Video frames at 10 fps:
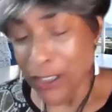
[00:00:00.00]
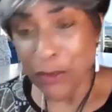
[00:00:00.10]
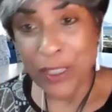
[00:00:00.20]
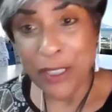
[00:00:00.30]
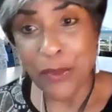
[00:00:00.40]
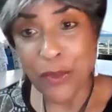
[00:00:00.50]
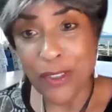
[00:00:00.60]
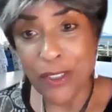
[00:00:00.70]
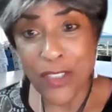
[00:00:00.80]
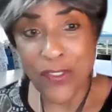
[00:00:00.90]
to run through
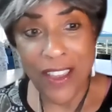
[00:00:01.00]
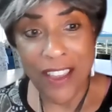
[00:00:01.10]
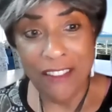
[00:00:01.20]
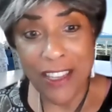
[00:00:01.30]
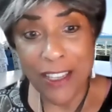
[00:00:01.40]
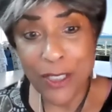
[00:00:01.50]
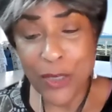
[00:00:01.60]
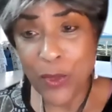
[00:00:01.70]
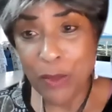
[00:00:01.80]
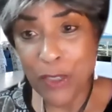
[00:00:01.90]
those 5 L's
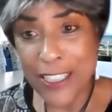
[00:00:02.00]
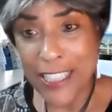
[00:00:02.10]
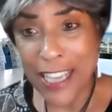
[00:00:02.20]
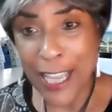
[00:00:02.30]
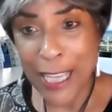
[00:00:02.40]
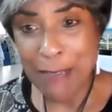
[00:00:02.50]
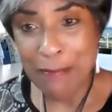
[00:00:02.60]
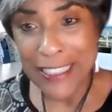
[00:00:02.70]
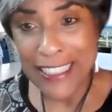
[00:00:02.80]
one more time?